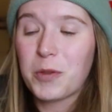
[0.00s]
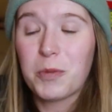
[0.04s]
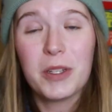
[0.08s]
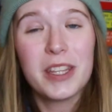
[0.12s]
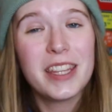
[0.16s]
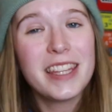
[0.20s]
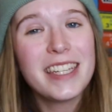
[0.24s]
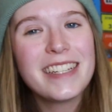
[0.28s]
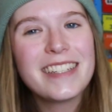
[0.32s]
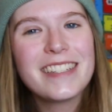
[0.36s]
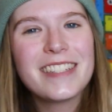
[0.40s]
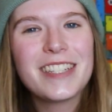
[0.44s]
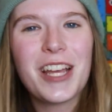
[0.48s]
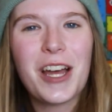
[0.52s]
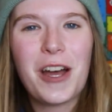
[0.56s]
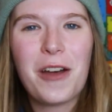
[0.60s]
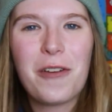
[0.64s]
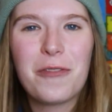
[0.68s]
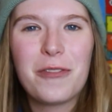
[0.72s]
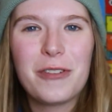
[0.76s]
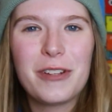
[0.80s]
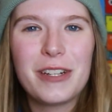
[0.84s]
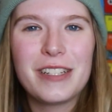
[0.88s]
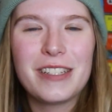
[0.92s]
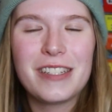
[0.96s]
With these
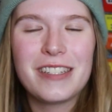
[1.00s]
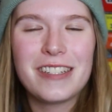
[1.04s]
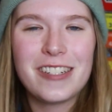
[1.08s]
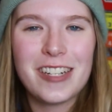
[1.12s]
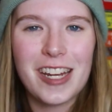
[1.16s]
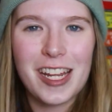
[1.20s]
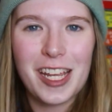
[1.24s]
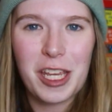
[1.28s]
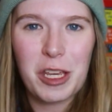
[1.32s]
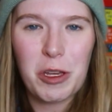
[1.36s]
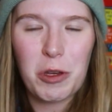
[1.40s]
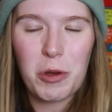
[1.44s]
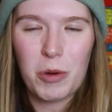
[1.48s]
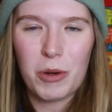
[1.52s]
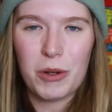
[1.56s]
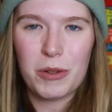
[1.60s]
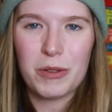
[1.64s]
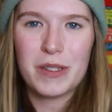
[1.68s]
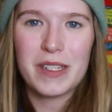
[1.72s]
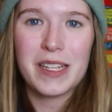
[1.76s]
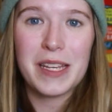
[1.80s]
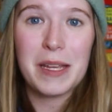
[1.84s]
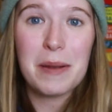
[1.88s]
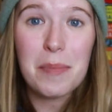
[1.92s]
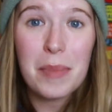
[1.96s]
confidence-shaking
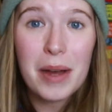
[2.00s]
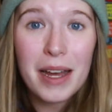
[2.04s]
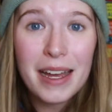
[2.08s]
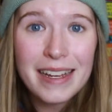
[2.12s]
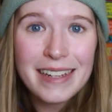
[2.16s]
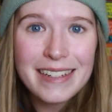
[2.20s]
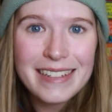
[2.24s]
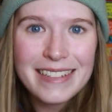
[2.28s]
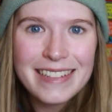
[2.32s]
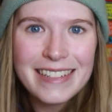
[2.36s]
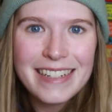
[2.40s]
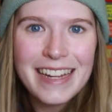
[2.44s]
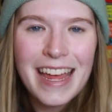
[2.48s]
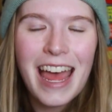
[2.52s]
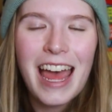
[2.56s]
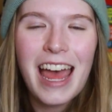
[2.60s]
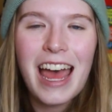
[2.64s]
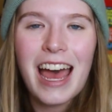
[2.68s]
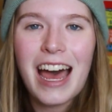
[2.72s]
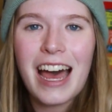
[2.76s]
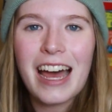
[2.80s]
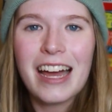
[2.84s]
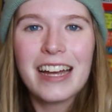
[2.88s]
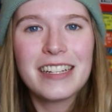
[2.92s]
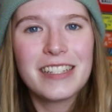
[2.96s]
quotes in mind,
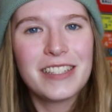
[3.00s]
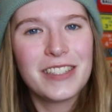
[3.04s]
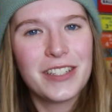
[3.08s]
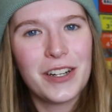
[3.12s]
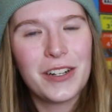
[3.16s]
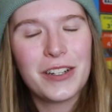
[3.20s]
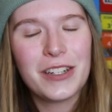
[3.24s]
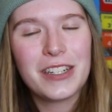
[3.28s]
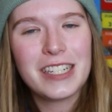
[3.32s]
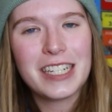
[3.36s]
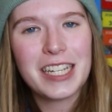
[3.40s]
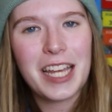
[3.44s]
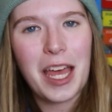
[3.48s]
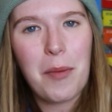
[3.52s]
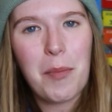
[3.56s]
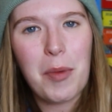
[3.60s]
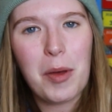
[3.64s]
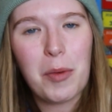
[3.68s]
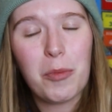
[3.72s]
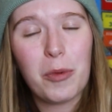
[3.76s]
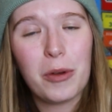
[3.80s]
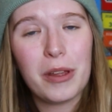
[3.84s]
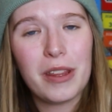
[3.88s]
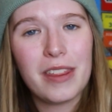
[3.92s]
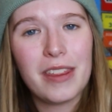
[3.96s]
I started to come
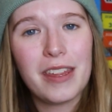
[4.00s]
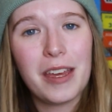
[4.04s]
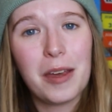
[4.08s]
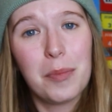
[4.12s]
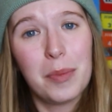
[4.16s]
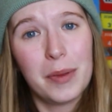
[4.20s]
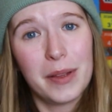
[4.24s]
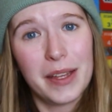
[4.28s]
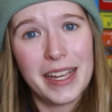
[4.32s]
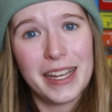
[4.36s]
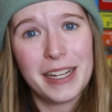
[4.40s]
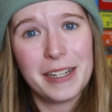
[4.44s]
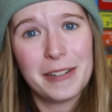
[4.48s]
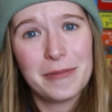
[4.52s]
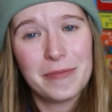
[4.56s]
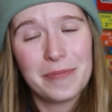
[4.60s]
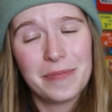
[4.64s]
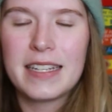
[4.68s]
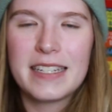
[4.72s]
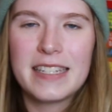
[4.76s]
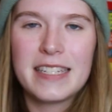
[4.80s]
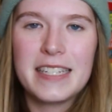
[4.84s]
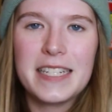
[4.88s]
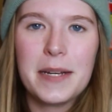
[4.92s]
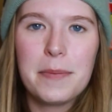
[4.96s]
up with a plan.
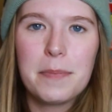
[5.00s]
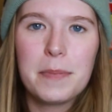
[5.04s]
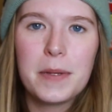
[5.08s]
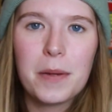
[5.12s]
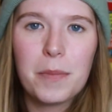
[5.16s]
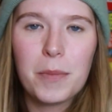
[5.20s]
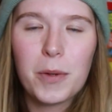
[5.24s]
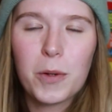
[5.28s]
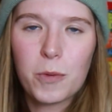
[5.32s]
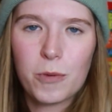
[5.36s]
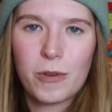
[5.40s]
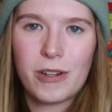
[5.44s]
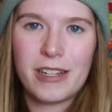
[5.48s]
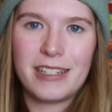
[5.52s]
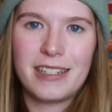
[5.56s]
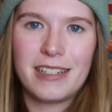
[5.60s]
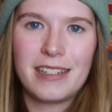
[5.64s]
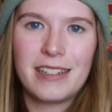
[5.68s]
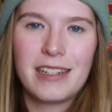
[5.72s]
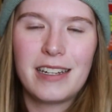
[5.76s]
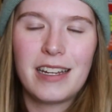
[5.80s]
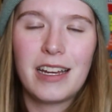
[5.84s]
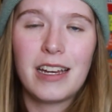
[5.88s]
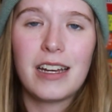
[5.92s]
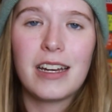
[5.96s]
Step number one,
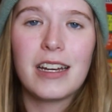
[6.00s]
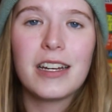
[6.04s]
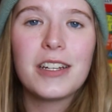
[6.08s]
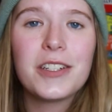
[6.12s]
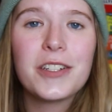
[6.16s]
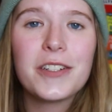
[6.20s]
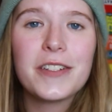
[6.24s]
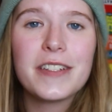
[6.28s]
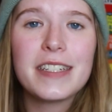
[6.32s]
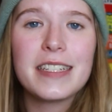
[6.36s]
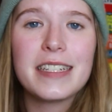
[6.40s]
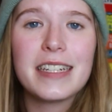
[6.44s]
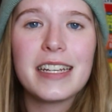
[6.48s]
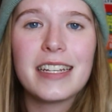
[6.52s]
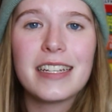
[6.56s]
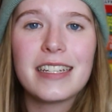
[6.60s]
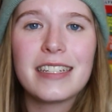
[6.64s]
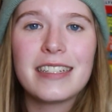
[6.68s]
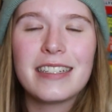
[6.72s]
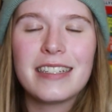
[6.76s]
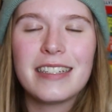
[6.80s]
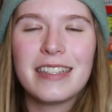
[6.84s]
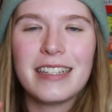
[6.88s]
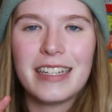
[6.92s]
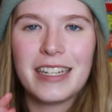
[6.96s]

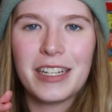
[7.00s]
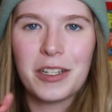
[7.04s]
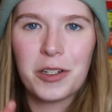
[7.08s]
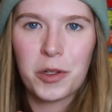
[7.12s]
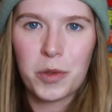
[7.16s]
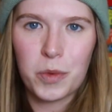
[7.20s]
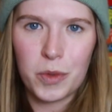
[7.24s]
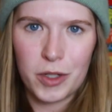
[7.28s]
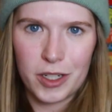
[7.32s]
understand the inner